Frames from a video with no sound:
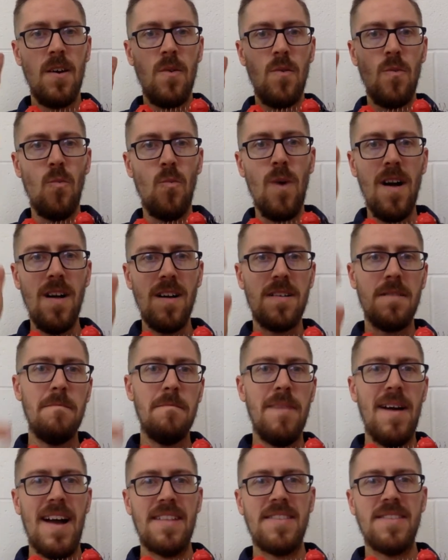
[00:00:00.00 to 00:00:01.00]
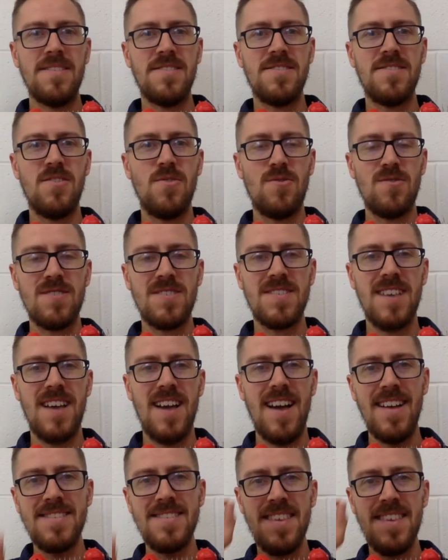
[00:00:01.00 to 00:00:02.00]
Welcome back to Stewart
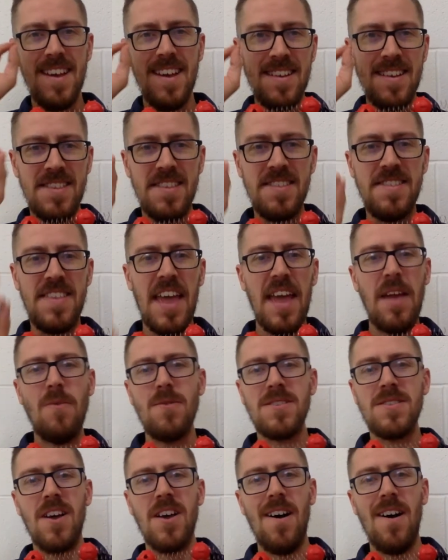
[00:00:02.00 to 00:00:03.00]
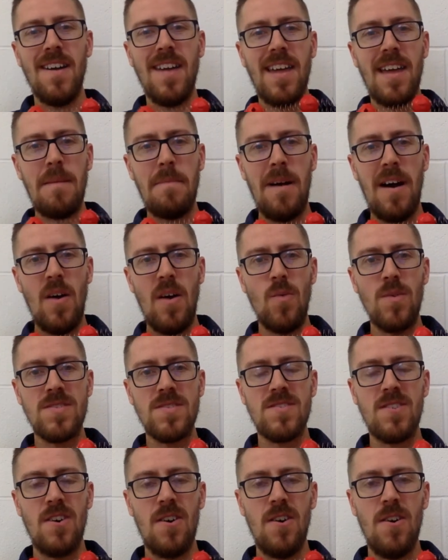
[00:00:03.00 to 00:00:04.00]
Science. Today we're talking about what's
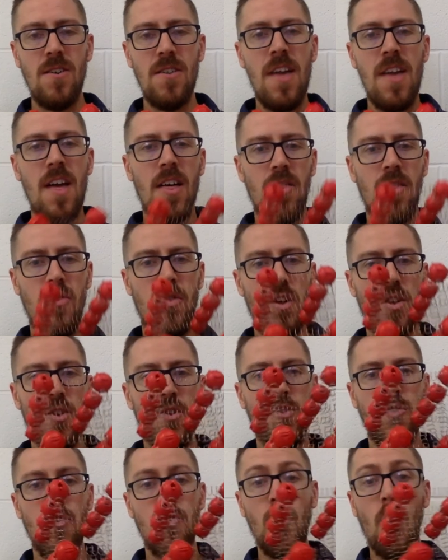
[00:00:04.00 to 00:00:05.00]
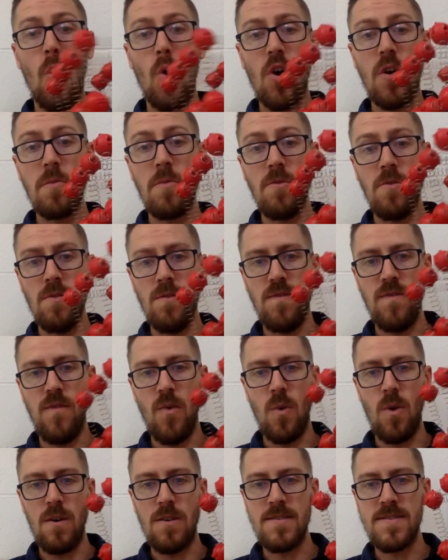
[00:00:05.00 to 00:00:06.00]
called the normal
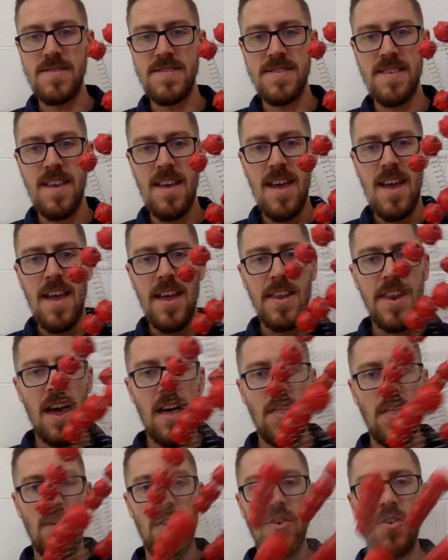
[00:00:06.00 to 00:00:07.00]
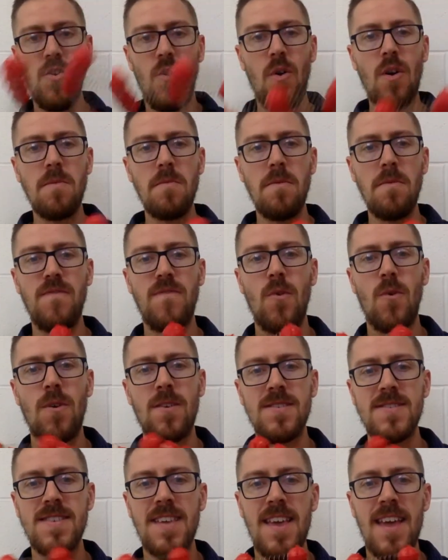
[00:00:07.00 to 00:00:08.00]
force. Now the normal
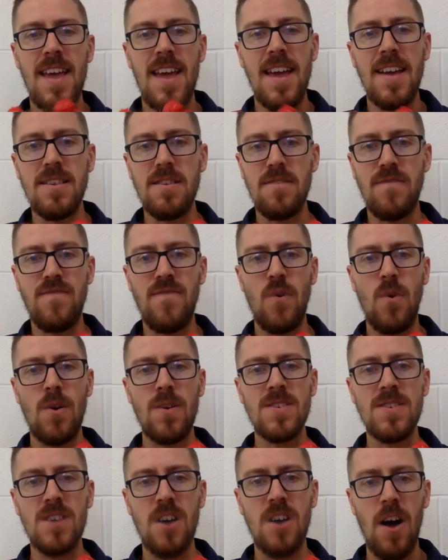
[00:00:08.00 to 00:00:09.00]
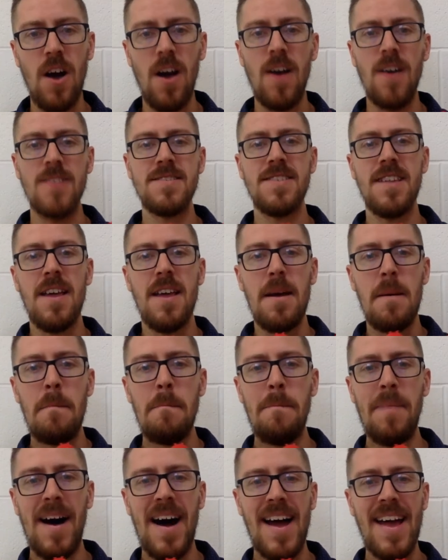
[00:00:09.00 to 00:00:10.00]
force is a force caused
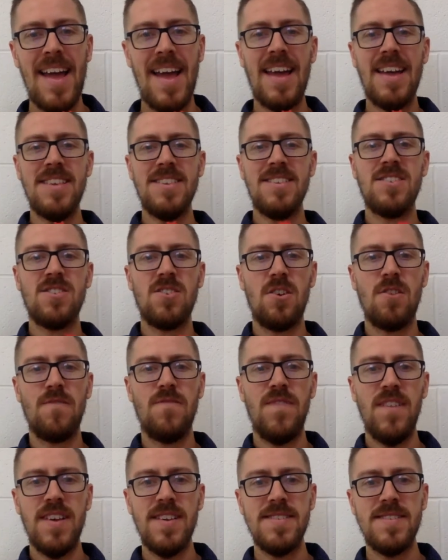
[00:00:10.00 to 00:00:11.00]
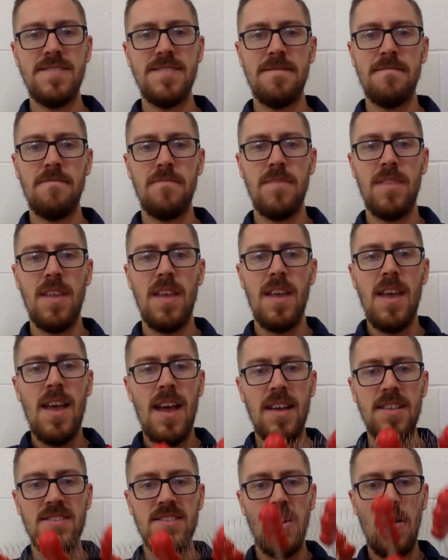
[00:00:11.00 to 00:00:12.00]
by a surface.
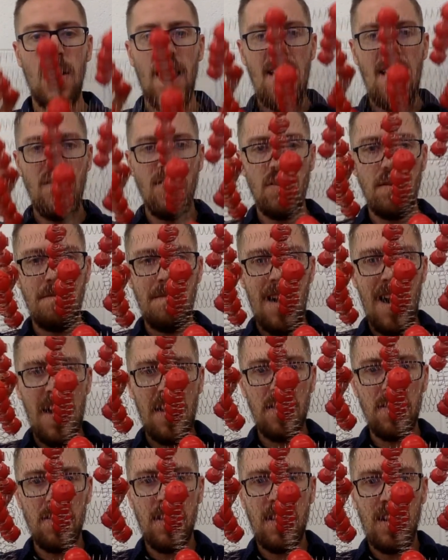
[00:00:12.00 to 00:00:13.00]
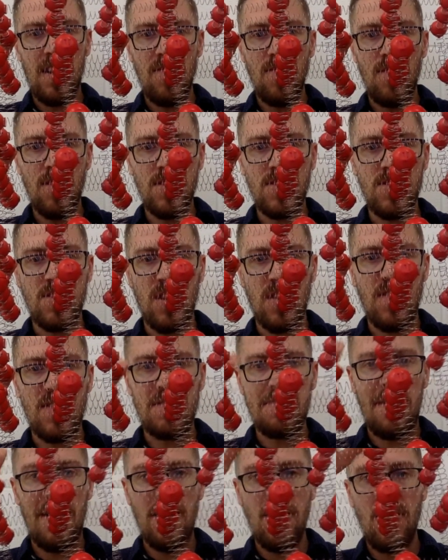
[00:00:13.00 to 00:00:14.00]
And so I have a little model here of what a surface
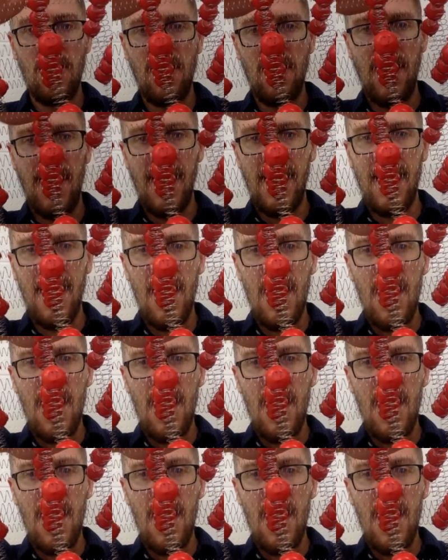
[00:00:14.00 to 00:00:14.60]
might look like.